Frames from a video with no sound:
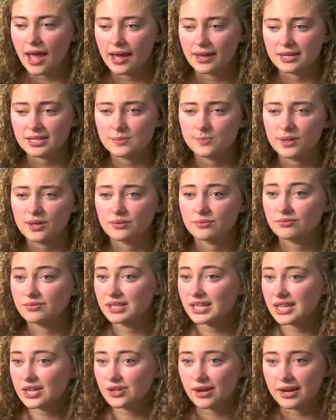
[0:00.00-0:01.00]
And it's been a
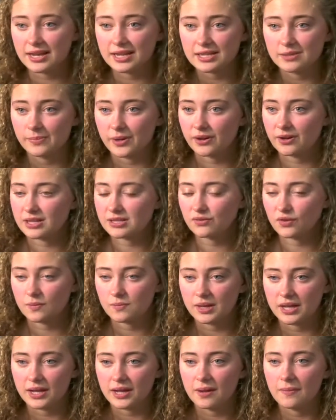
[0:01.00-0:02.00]
really great experience for
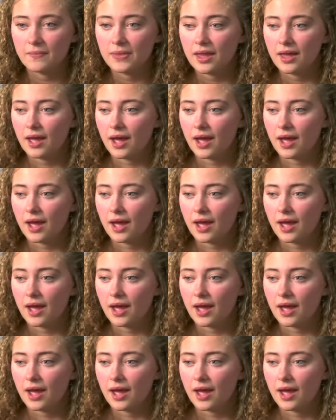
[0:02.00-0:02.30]
me.